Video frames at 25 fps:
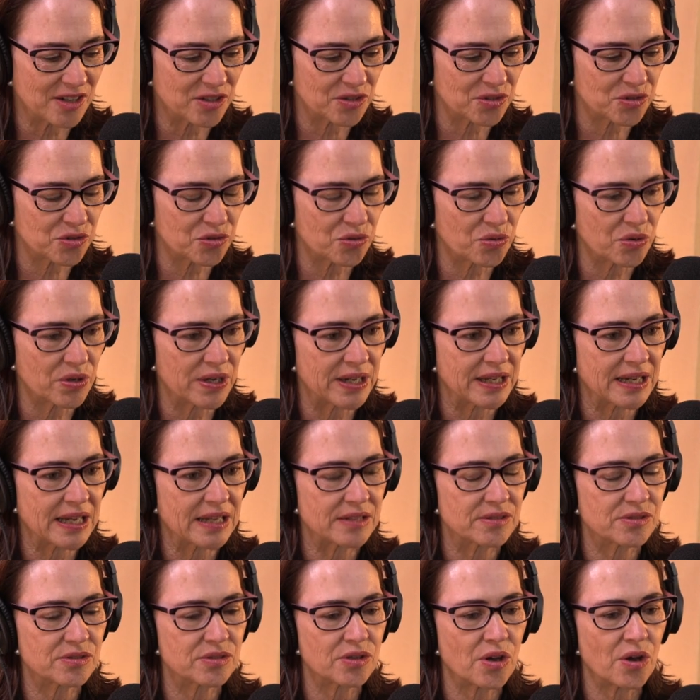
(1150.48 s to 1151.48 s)
destroyed
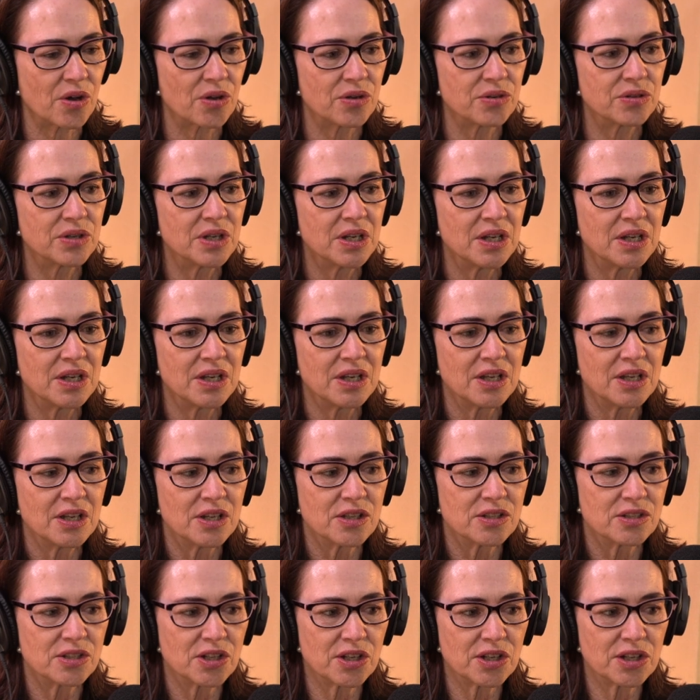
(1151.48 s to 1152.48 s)
and so
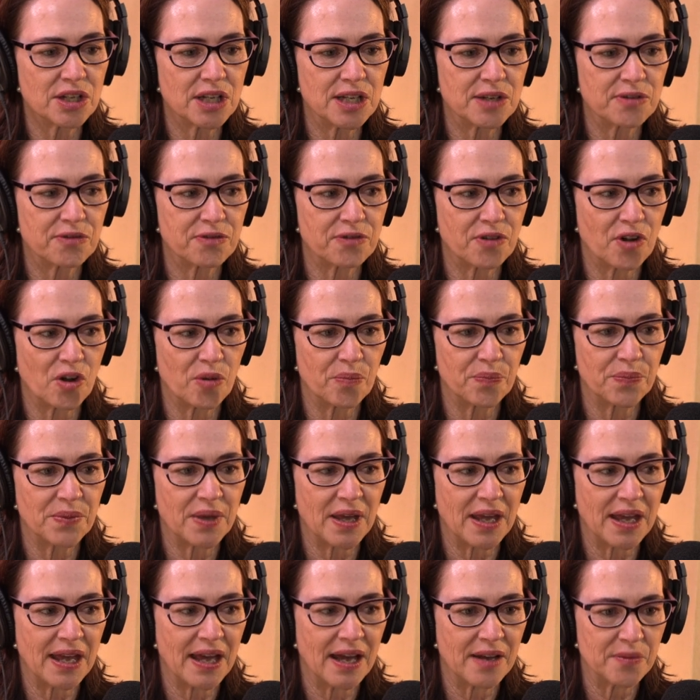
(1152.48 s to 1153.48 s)
certainly from
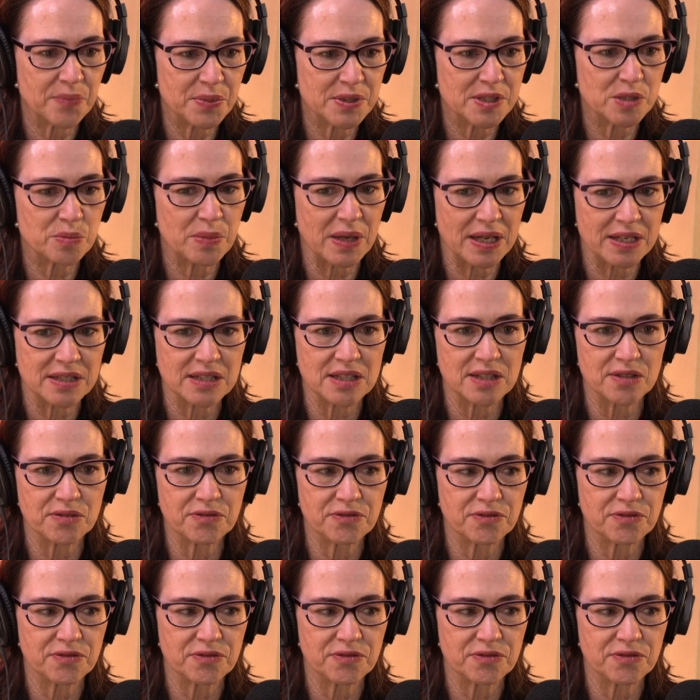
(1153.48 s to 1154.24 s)
our perspective